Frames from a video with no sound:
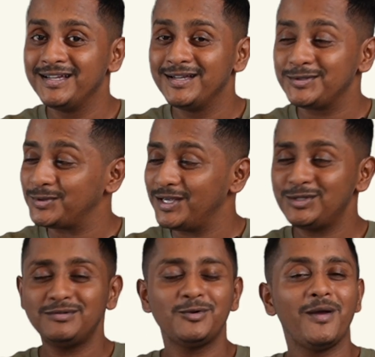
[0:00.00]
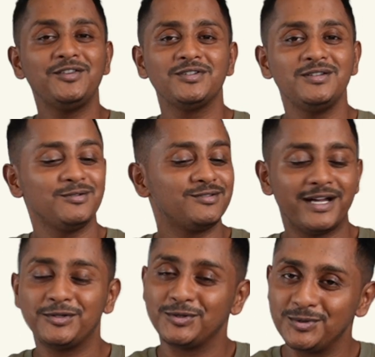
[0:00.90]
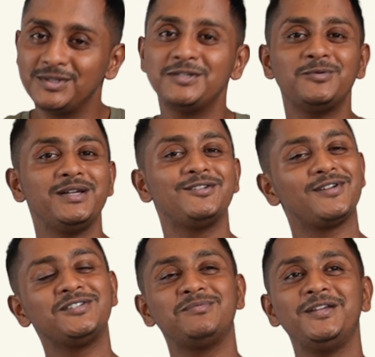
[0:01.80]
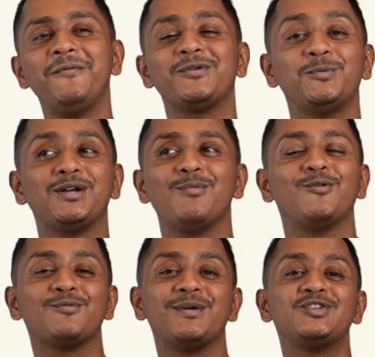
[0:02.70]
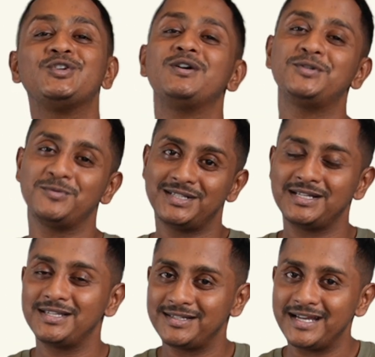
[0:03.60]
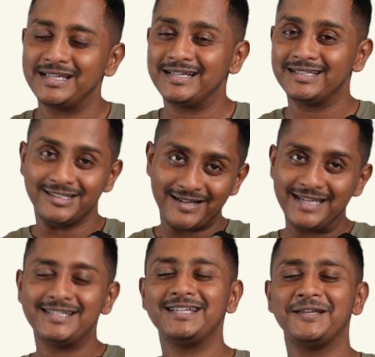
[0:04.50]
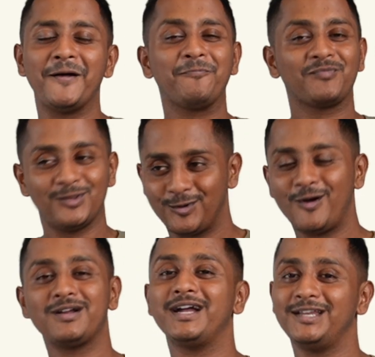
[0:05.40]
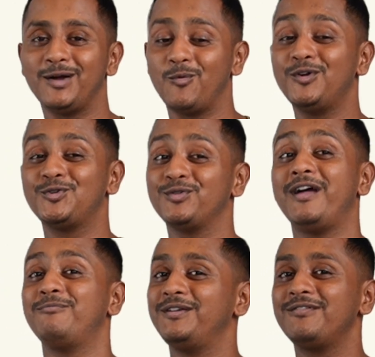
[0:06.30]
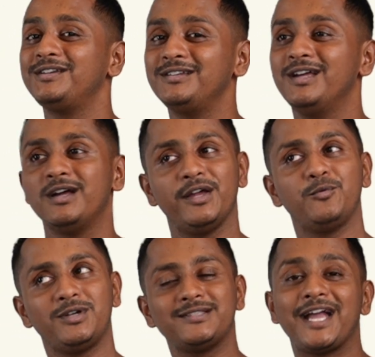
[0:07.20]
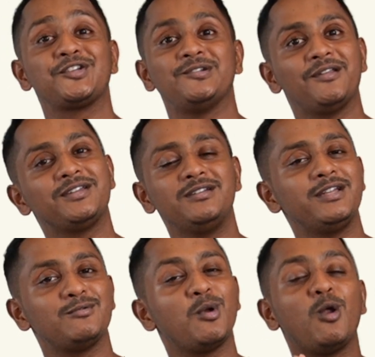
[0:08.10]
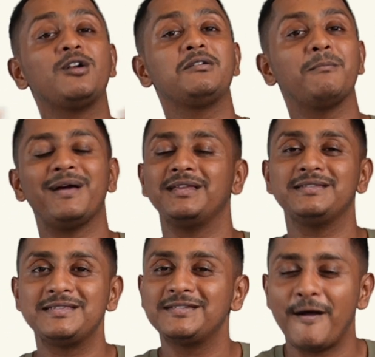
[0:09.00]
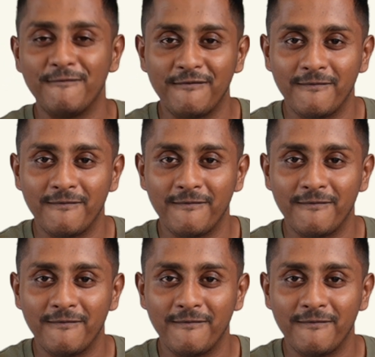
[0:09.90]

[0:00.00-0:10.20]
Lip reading: So each of the question you try to do this way, trust me, you become more mature towards understanding the right idea, the wrong idea, what should have been written and what is actually written, and lot many stuff.